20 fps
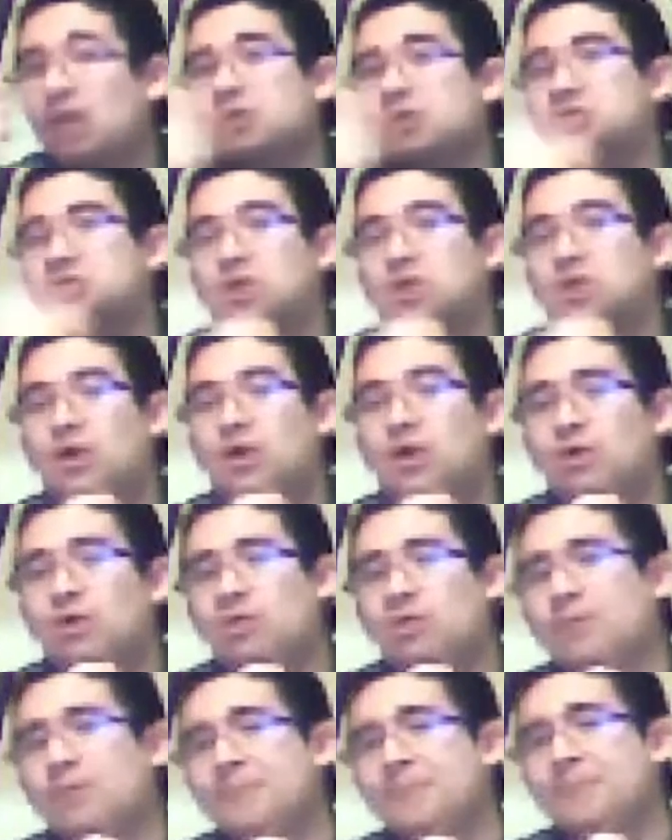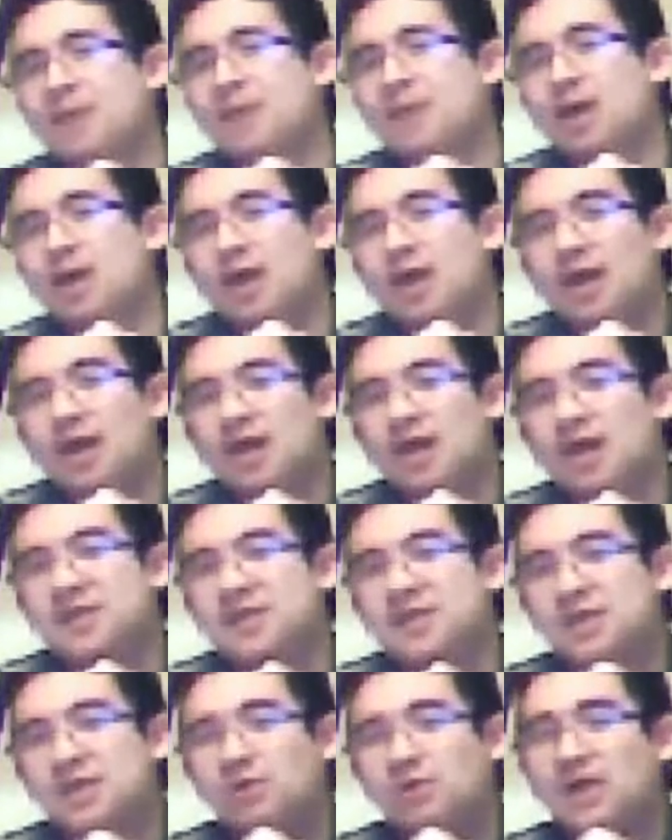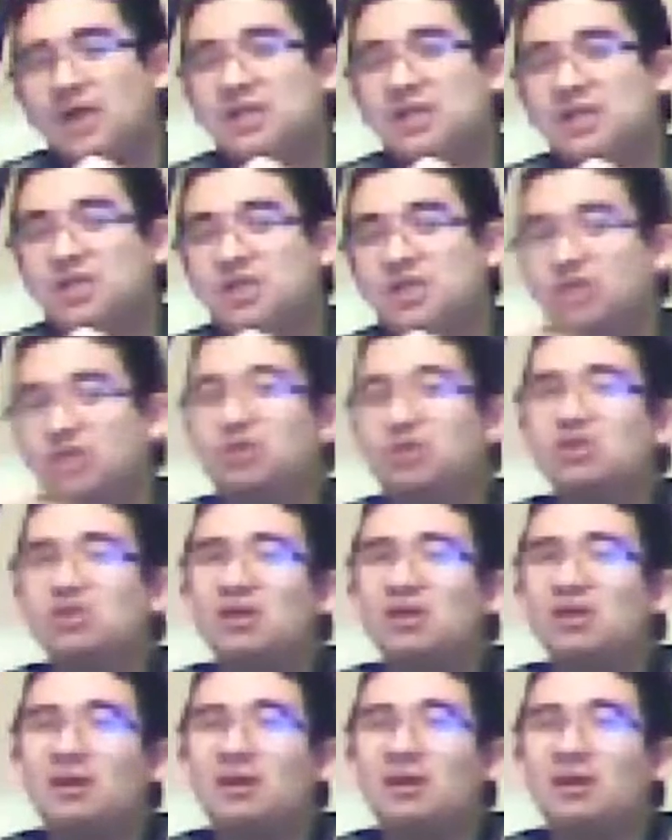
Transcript: So until I do,